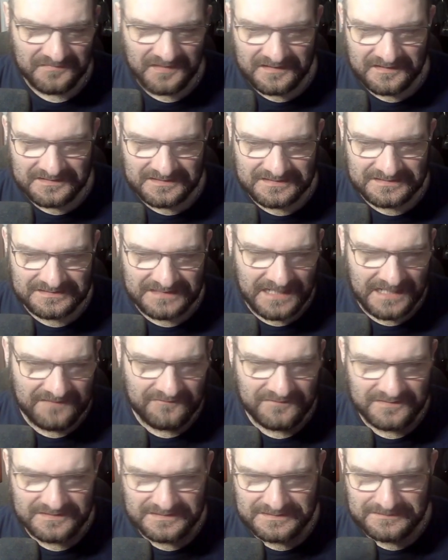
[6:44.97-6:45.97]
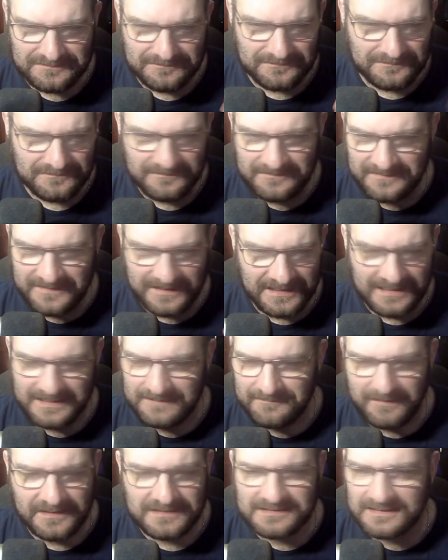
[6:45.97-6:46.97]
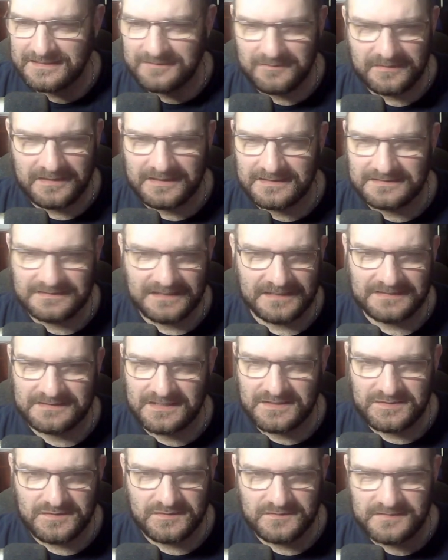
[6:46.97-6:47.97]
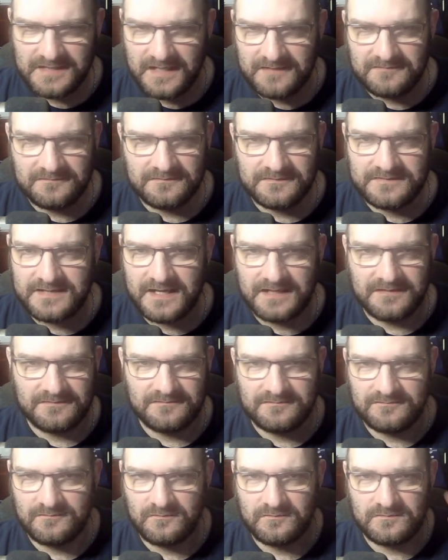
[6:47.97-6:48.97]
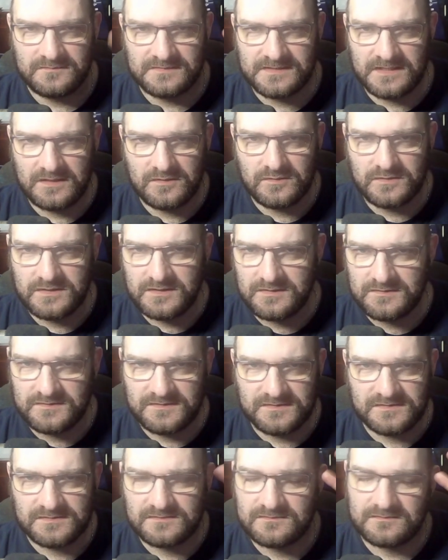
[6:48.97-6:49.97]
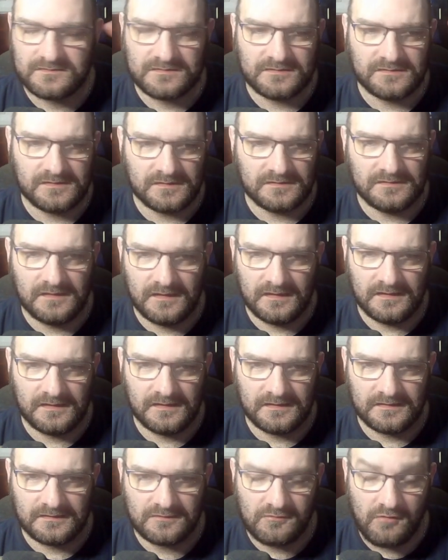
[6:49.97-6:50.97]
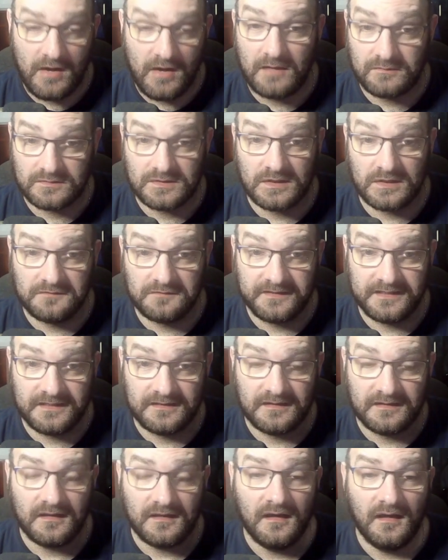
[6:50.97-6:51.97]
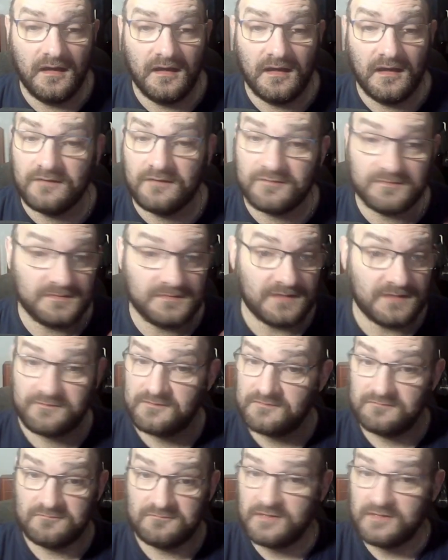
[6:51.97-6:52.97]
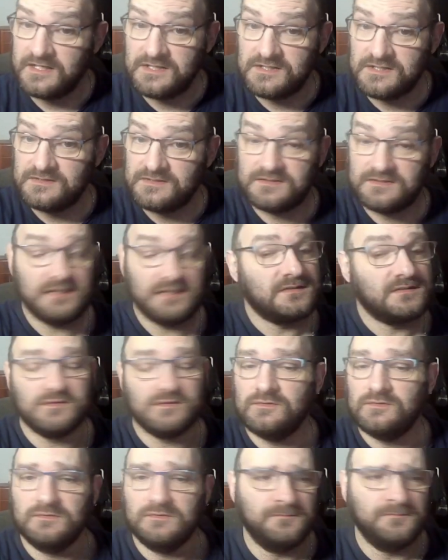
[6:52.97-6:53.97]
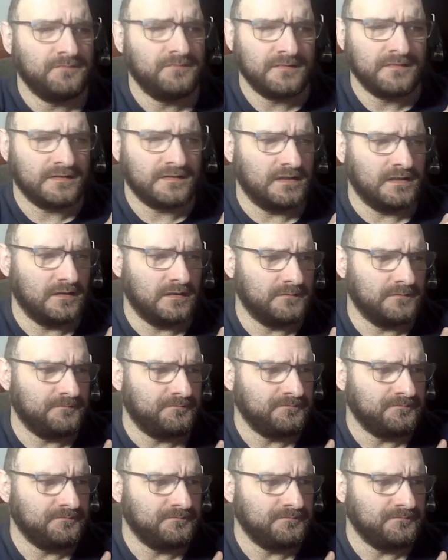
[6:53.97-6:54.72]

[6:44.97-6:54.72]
Savers thingy. Basically what it is, they send you 10, 10 single use uh, uh, ground coffee uh, from different regions. It's all, you know,